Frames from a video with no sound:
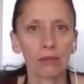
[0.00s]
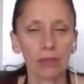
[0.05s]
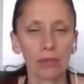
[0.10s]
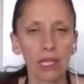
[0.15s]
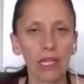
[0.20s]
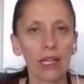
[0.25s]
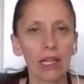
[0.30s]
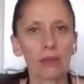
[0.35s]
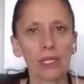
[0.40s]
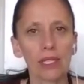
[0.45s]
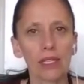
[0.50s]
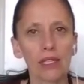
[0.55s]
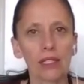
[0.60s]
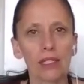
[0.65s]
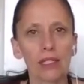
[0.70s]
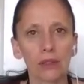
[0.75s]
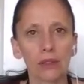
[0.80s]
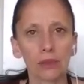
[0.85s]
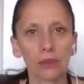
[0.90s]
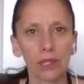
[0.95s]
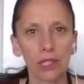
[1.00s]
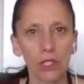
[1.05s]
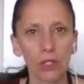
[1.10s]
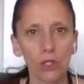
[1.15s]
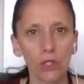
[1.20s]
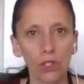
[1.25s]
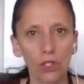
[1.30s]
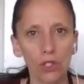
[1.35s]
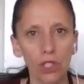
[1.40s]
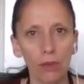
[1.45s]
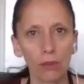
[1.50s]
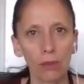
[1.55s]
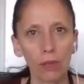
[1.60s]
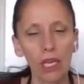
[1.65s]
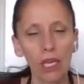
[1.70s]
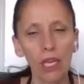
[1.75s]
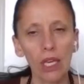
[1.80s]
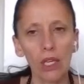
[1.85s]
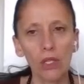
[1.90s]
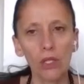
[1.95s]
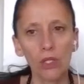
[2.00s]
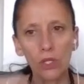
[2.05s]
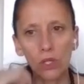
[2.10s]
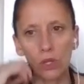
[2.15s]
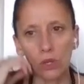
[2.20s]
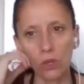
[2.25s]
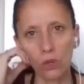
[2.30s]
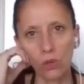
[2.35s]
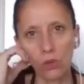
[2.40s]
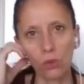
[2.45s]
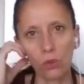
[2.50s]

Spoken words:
upsets in a relationship. So